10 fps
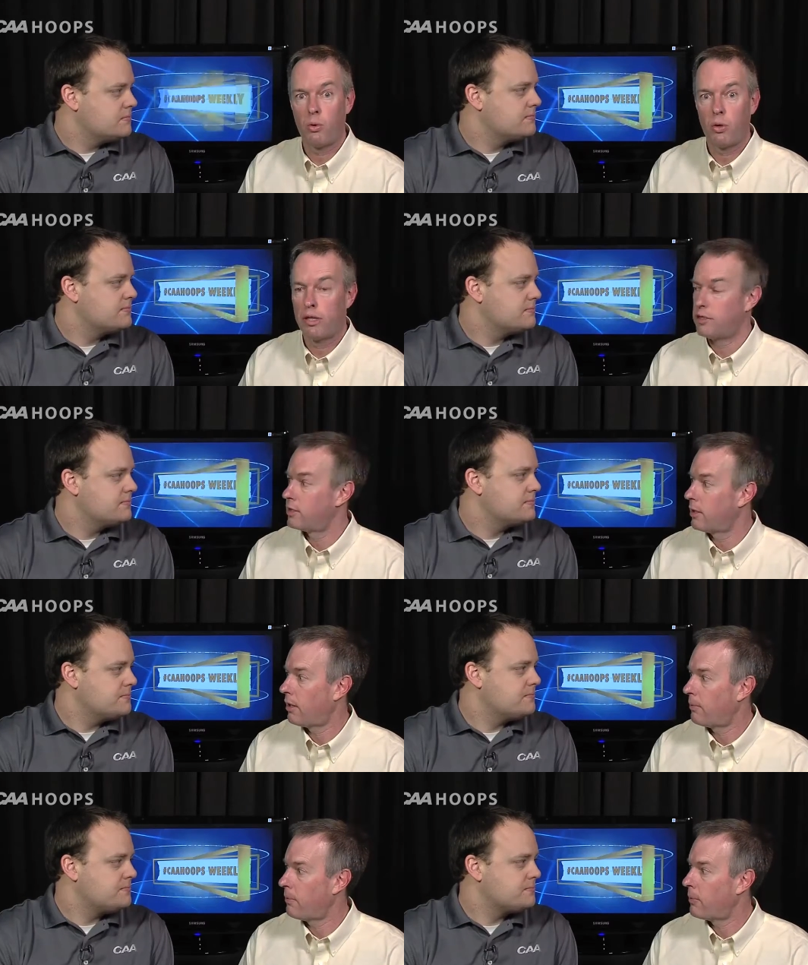Speaker 1: court. And it's
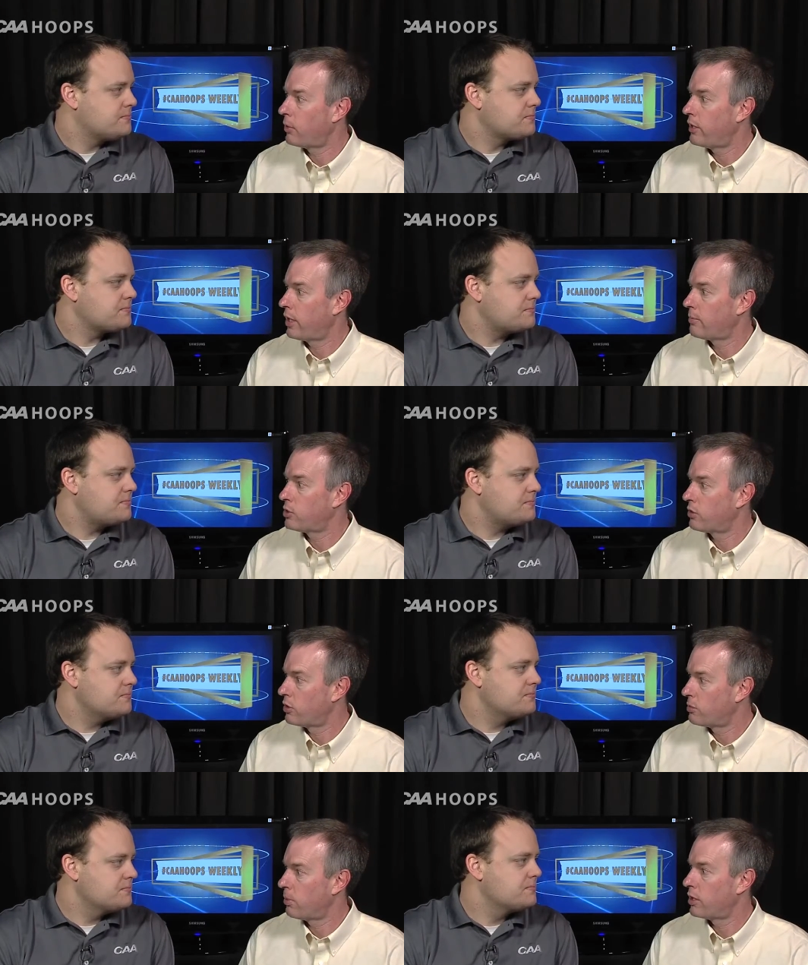a memory that I'm sure
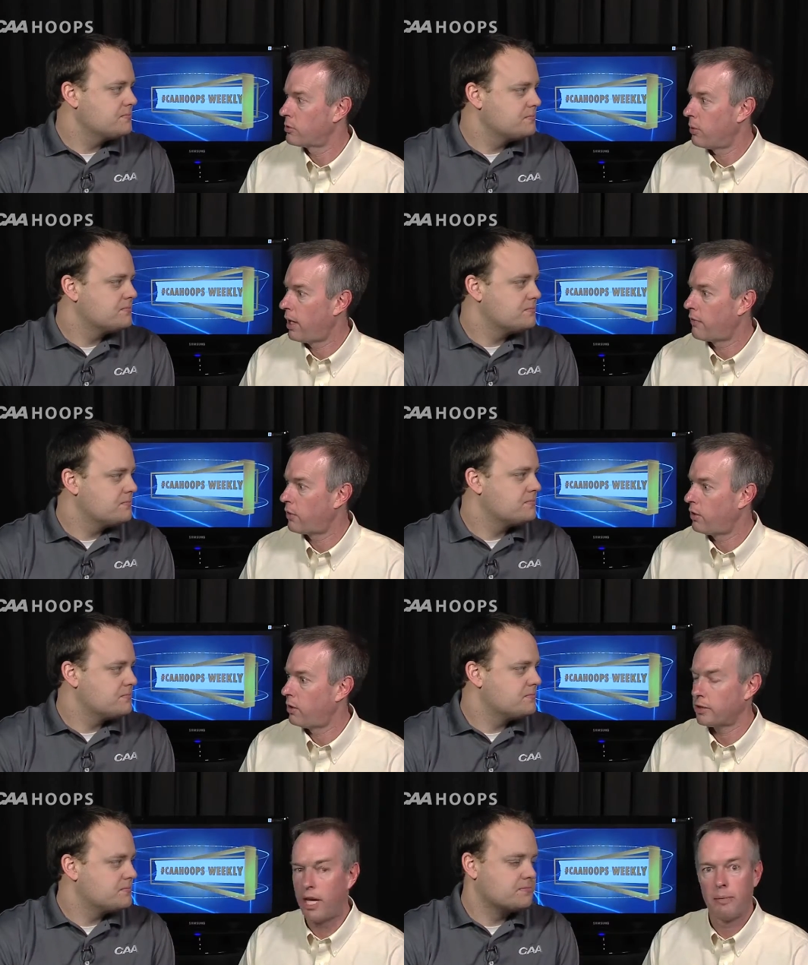those players will have for a
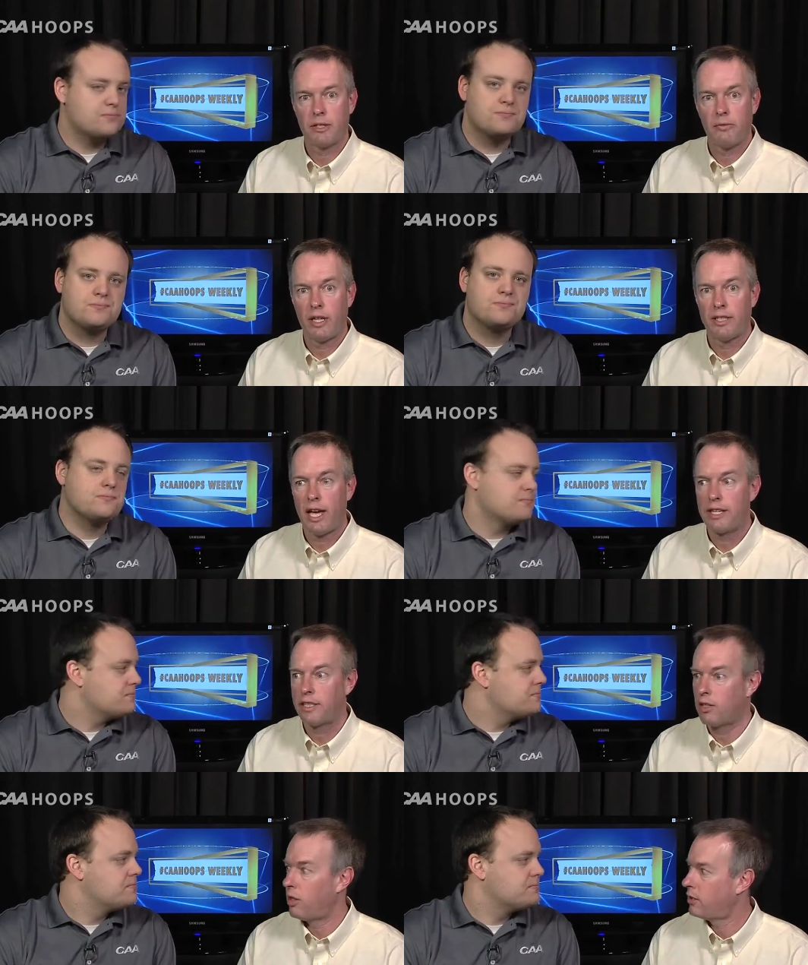long time. It's a
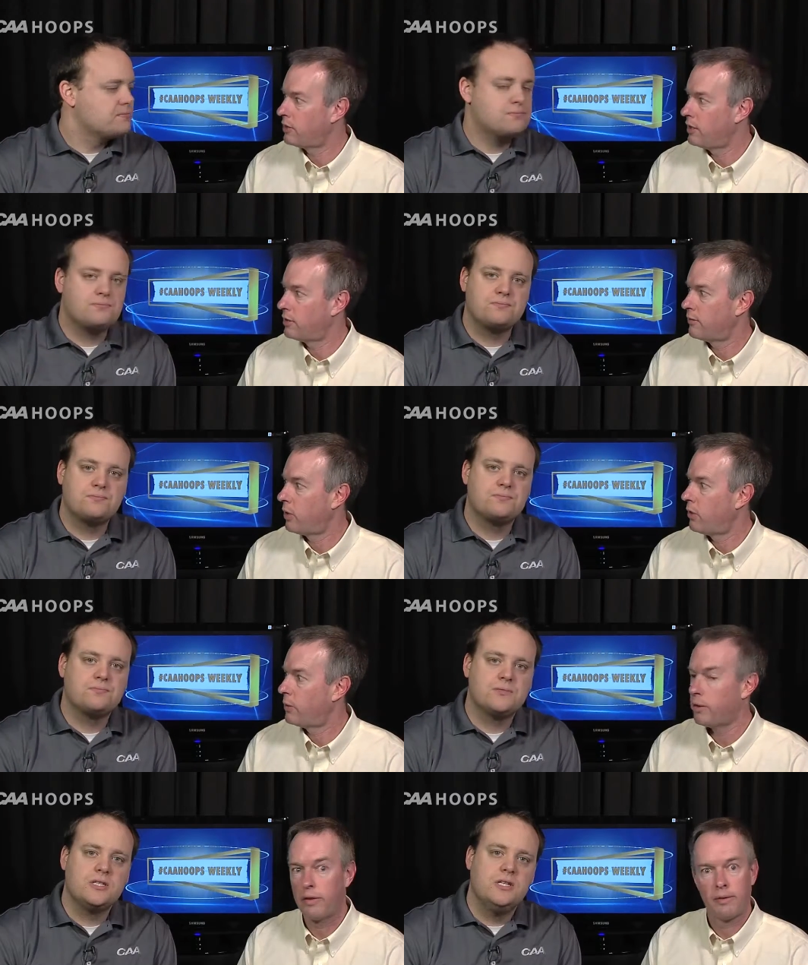fantastic cause that he's
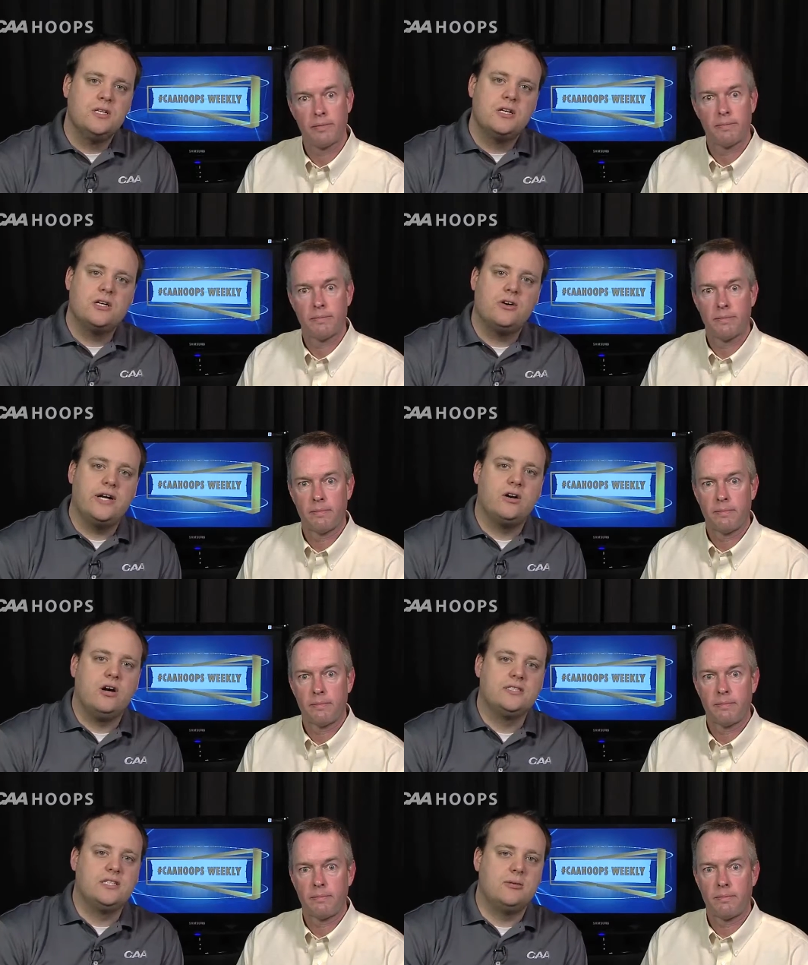involved with.
Speaker 2: A great
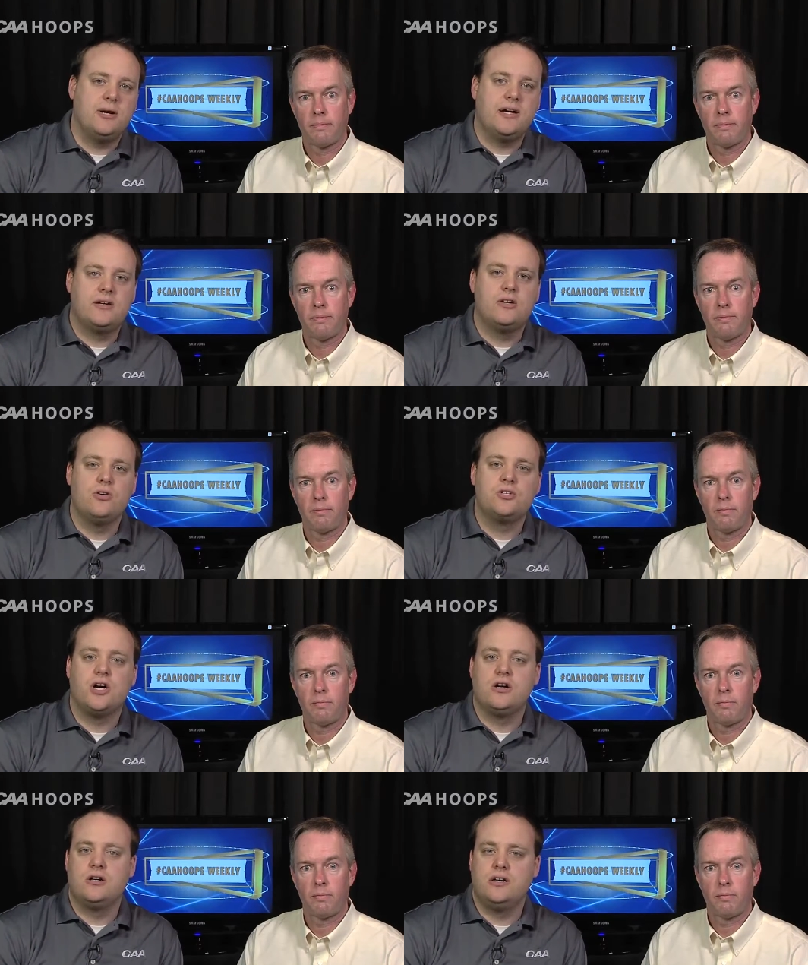cause there by Coach
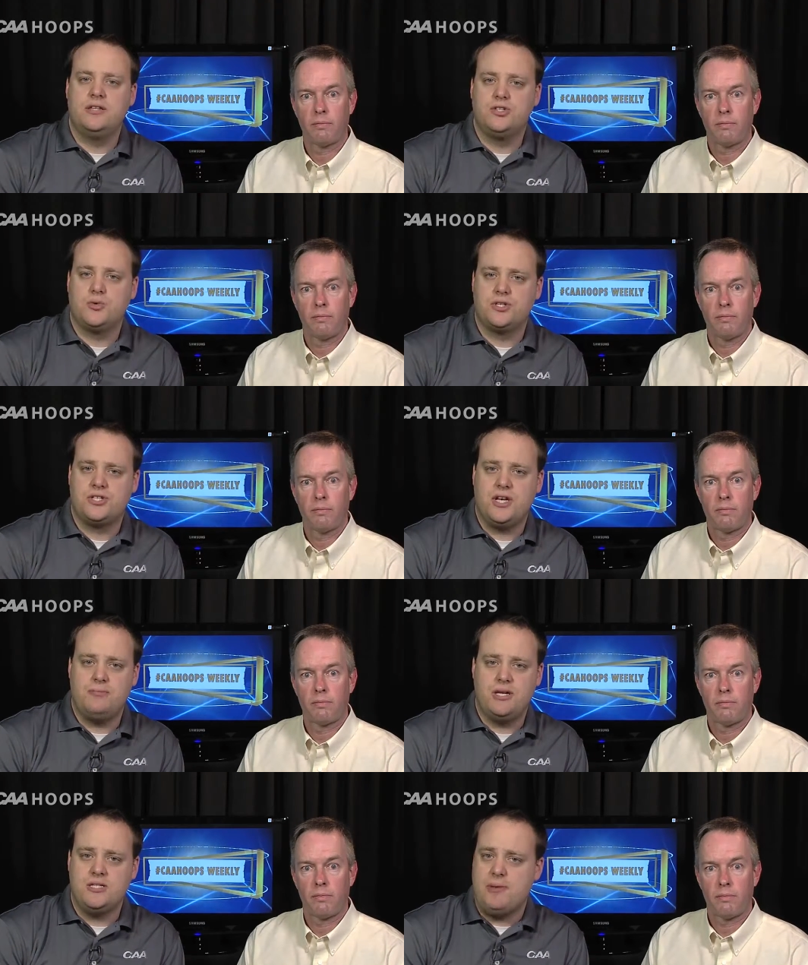Hunter and the Georgia
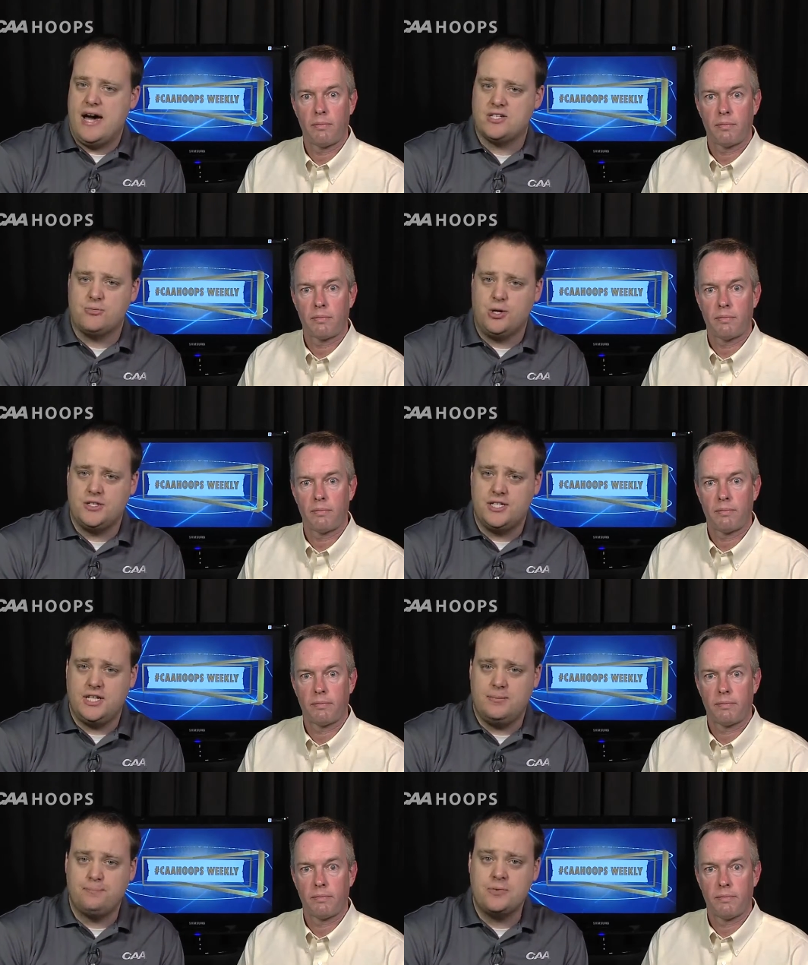State men's basketball
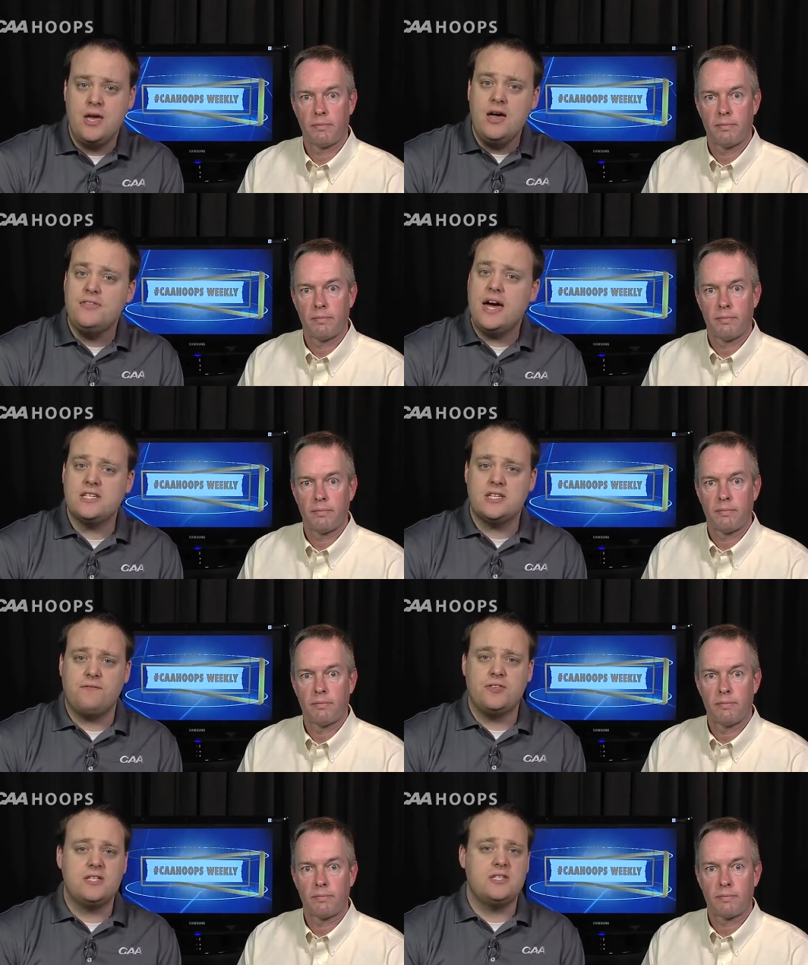team. That is
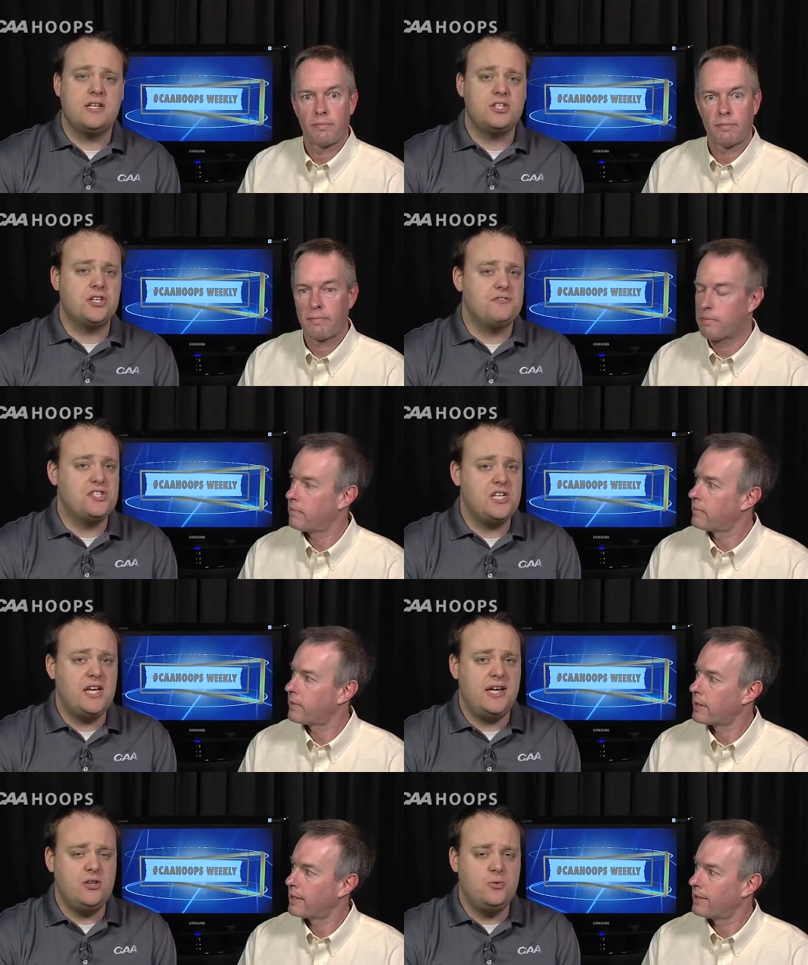it for this edition of
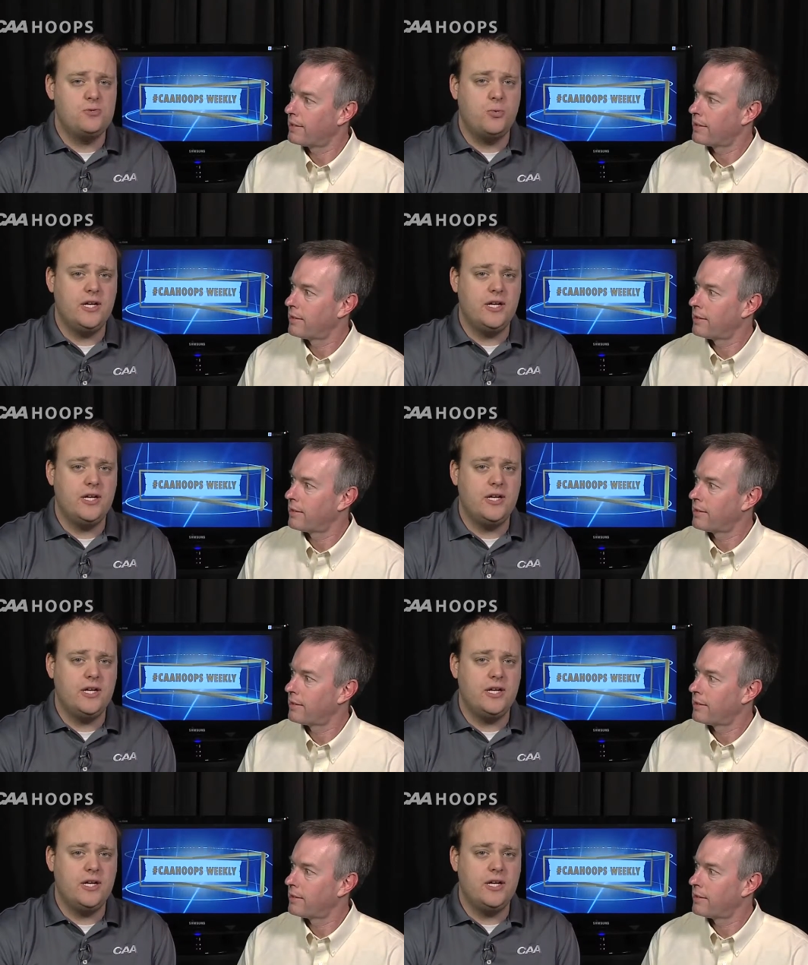CAA Hoops